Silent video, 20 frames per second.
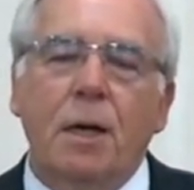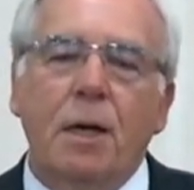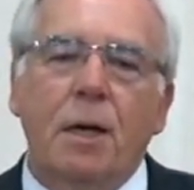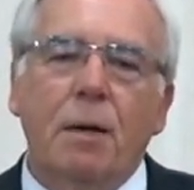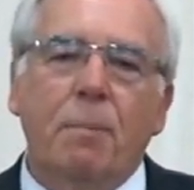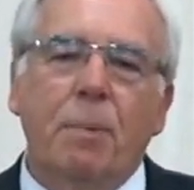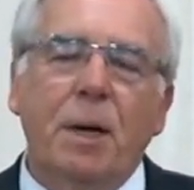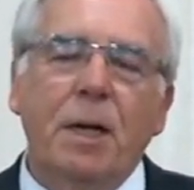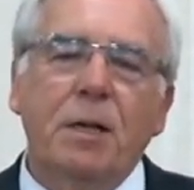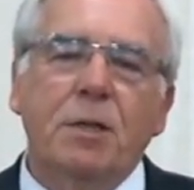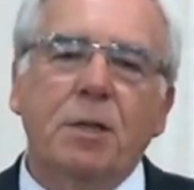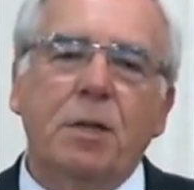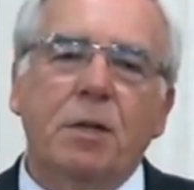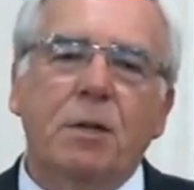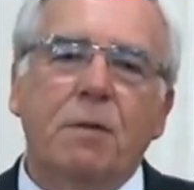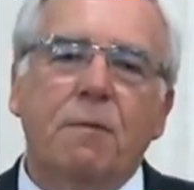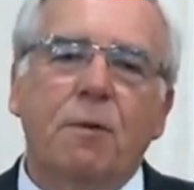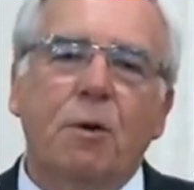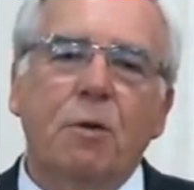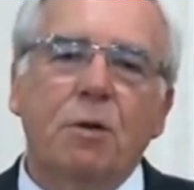it brings it
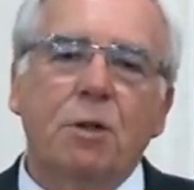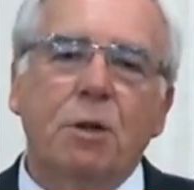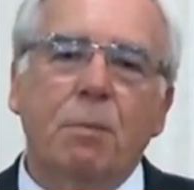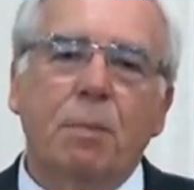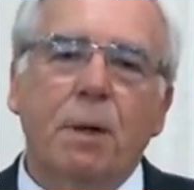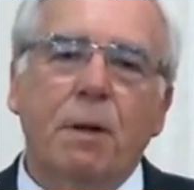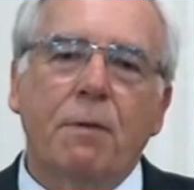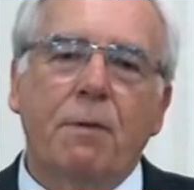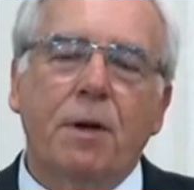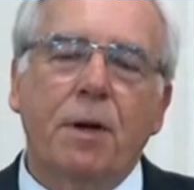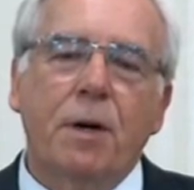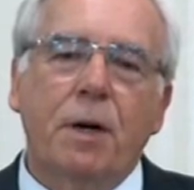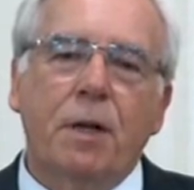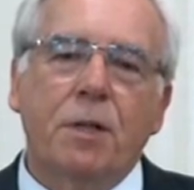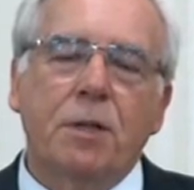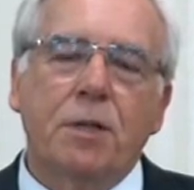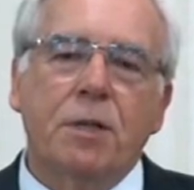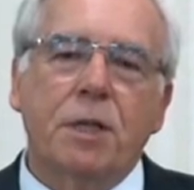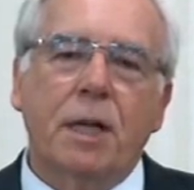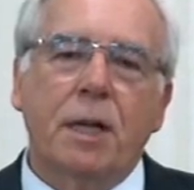forcibly to
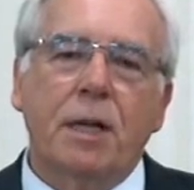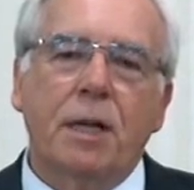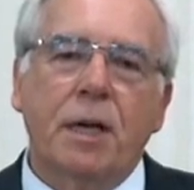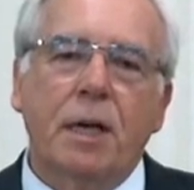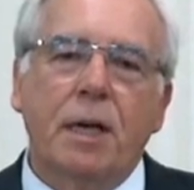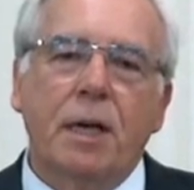us that